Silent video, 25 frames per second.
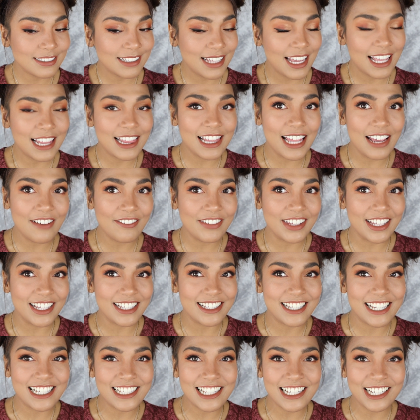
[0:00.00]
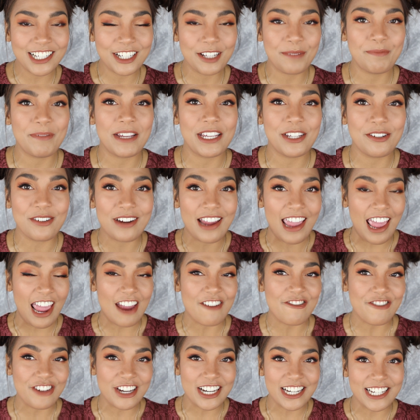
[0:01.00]
I love these. These could be your
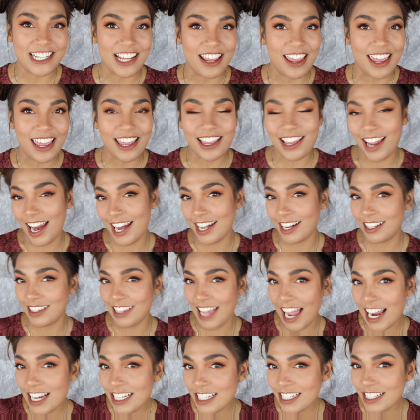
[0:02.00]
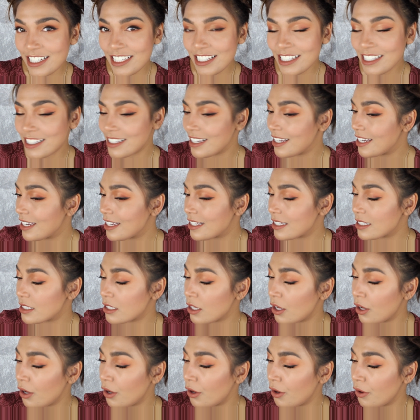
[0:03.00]
everyday kind of lashes.
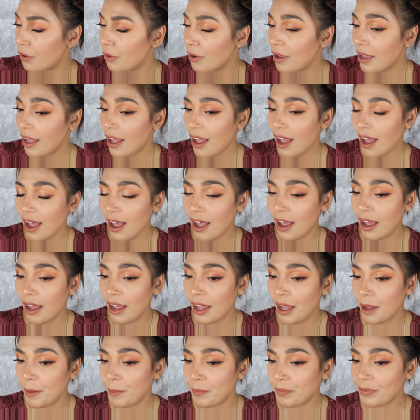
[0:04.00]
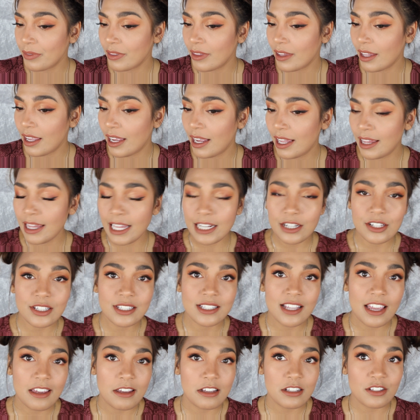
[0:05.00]
So I like to
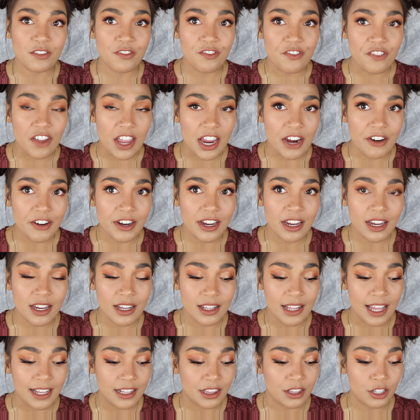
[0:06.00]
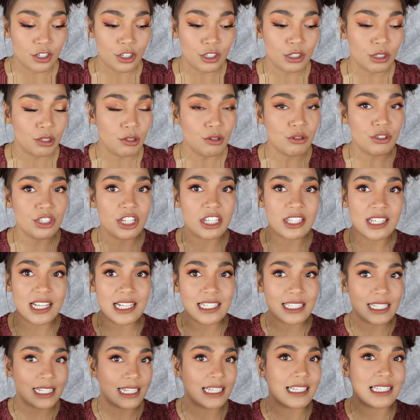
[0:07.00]
say it's very, like, the glue just
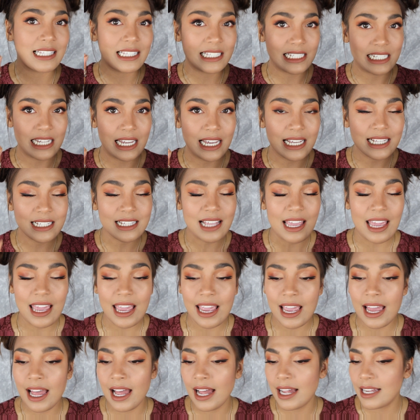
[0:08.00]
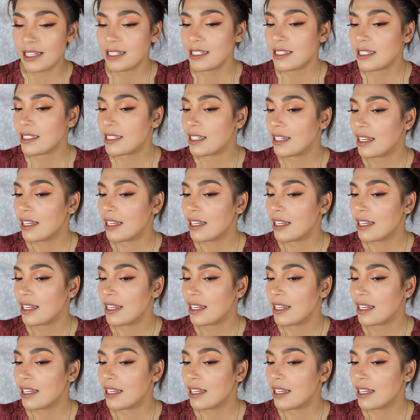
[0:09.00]
instantly sticks and